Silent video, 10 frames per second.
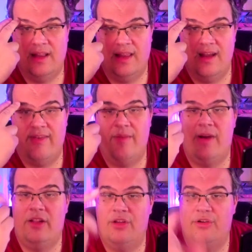If
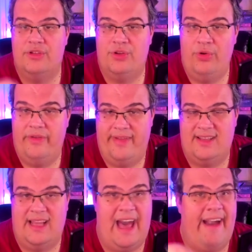anybody knows who that's
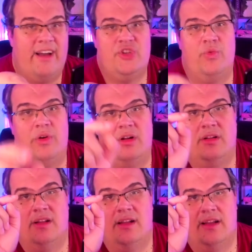an actual
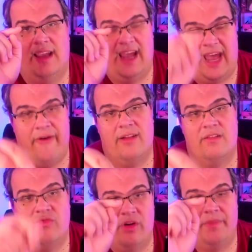character
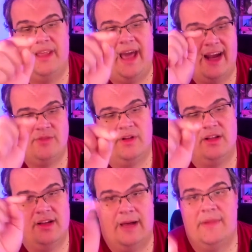from the X-Men
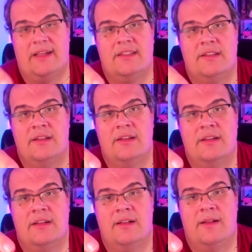comics,
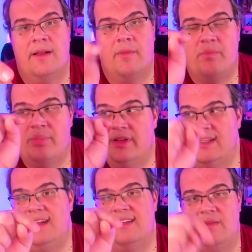
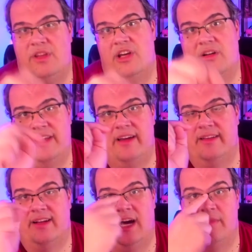please let me know down in the
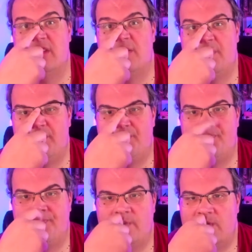comments.
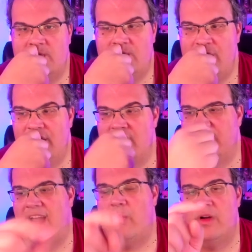Because
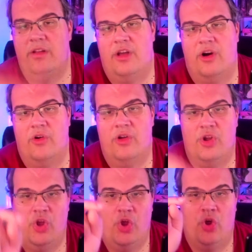I want to know
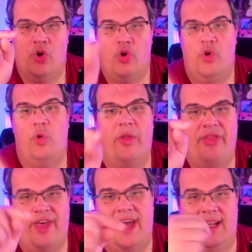who
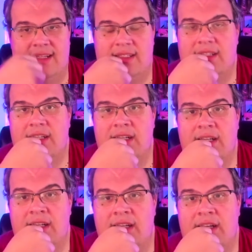that is.
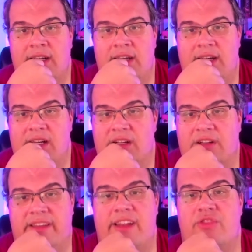
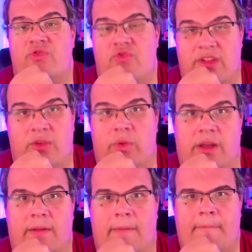That is really
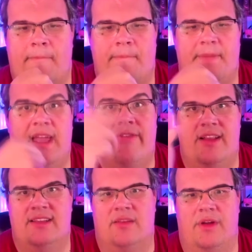weird. If it
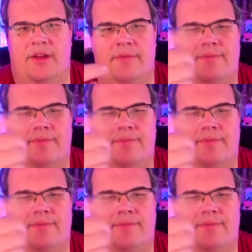is somebody.